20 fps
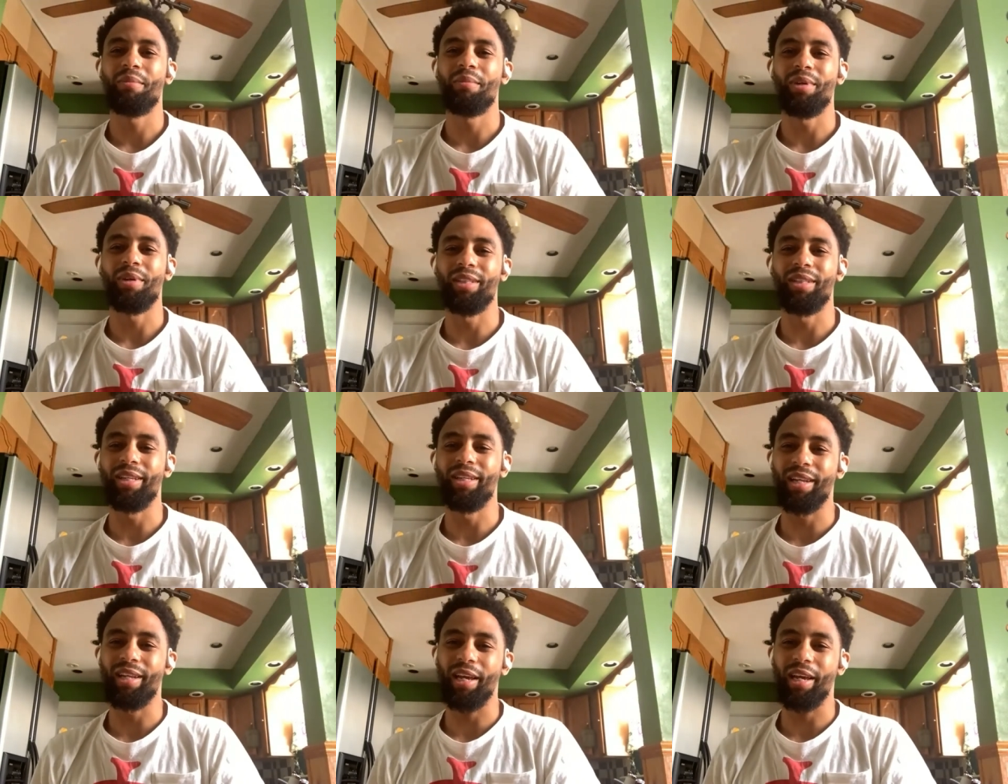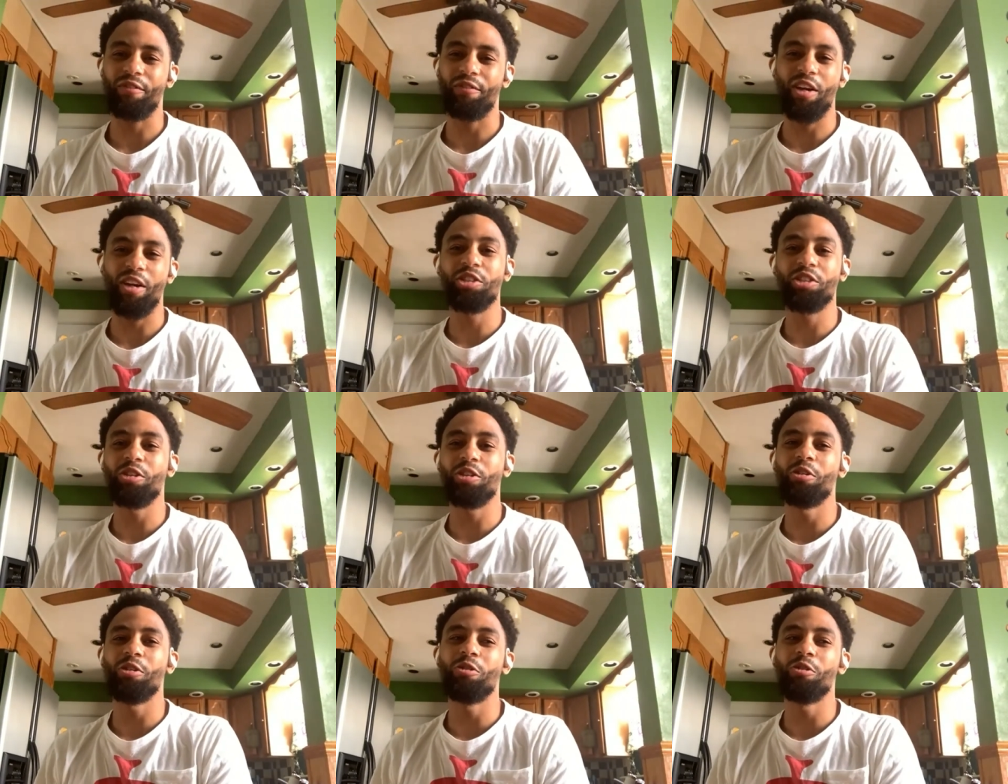But then, like, if I
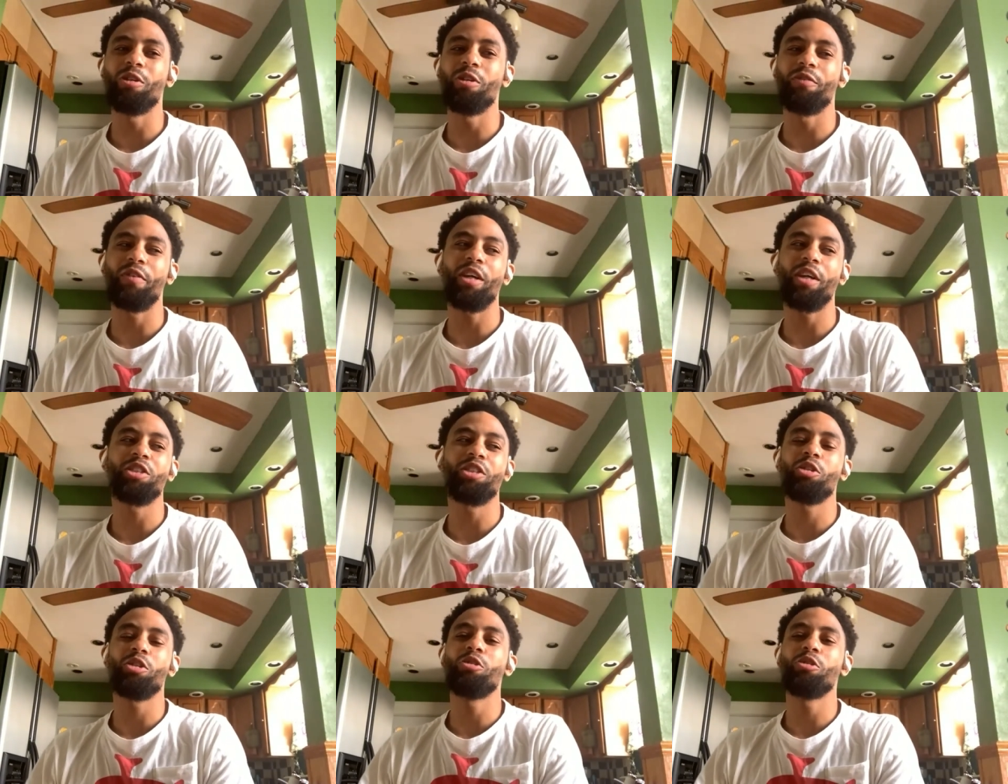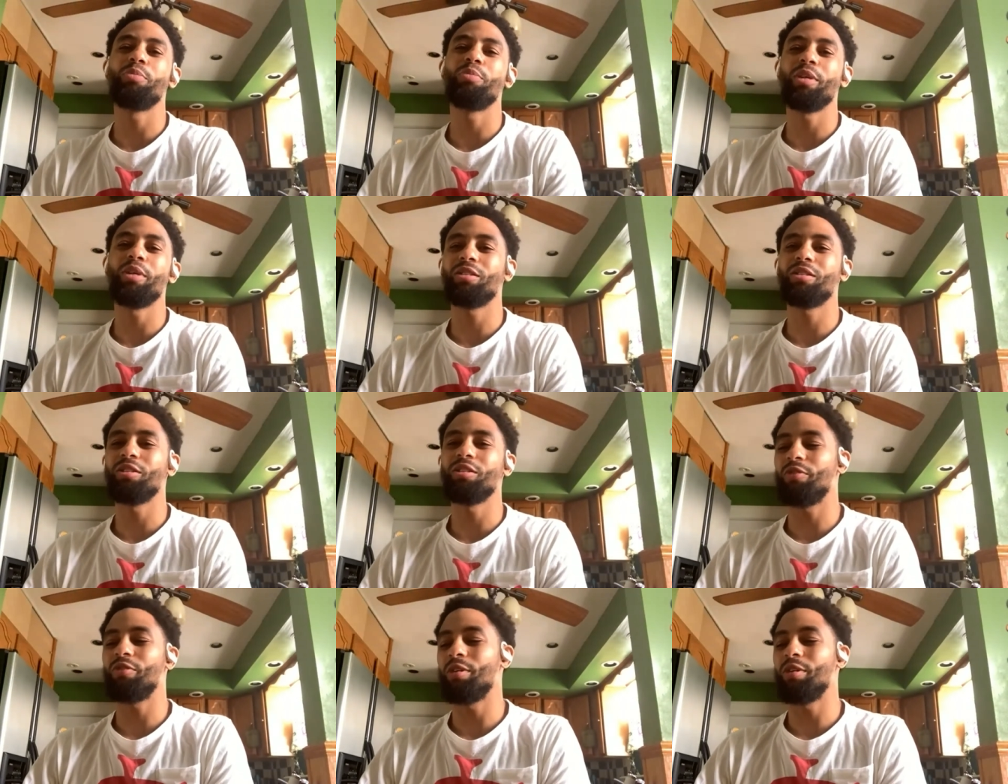show you
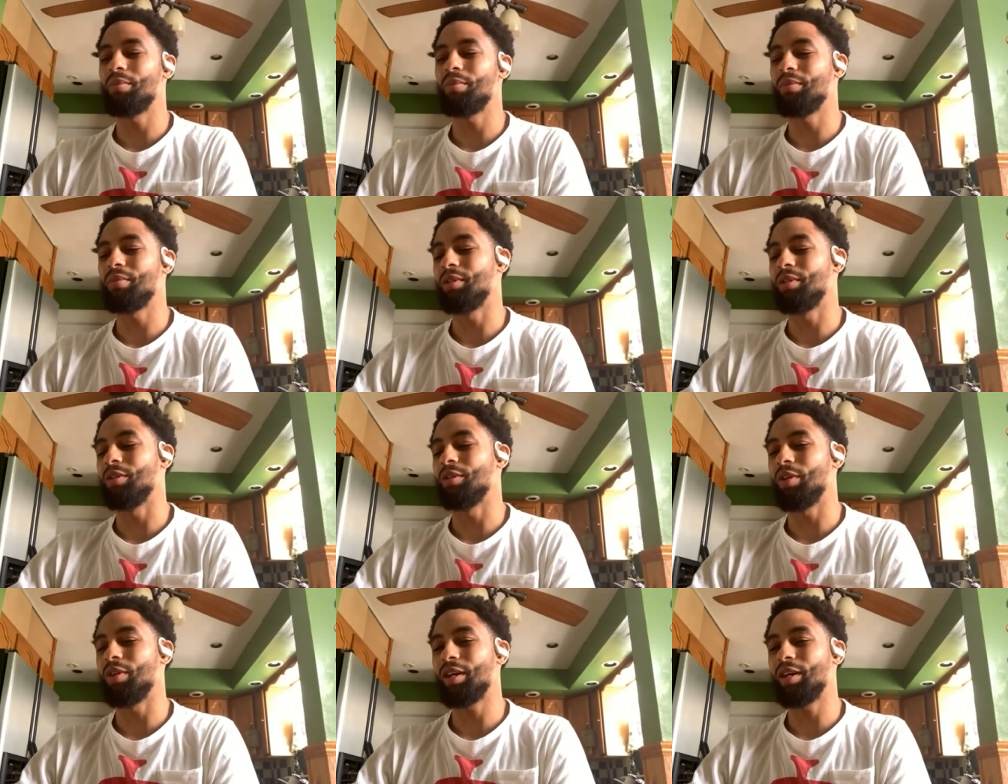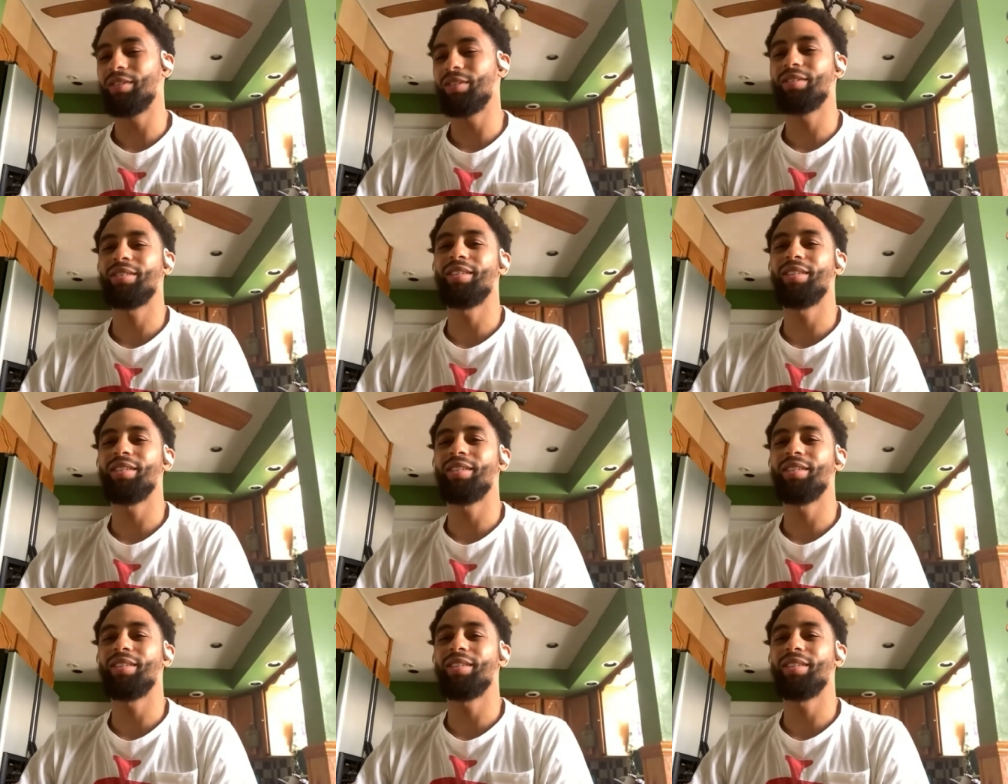pictures from the regular